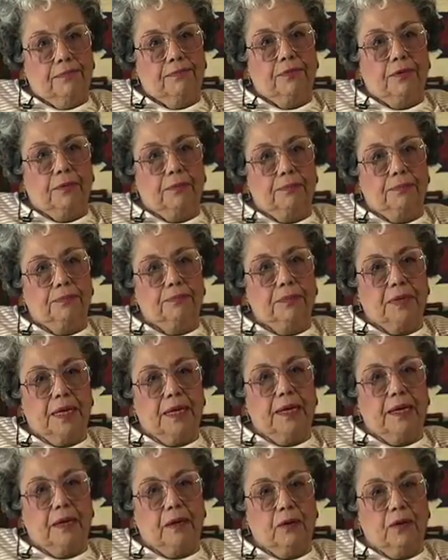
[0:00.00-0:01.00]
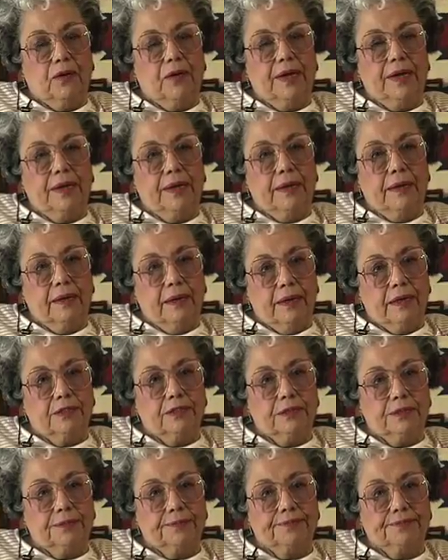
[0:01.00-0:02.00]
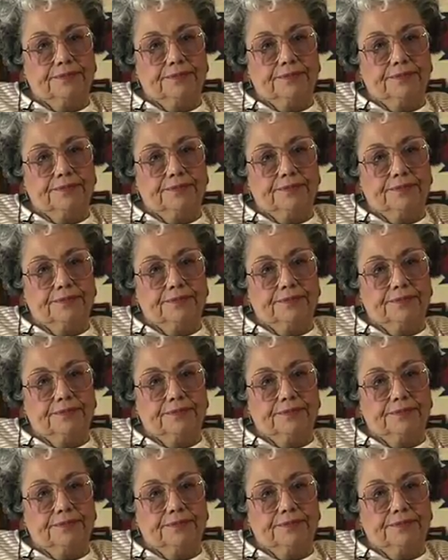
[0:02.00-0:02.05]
for getting an early detection.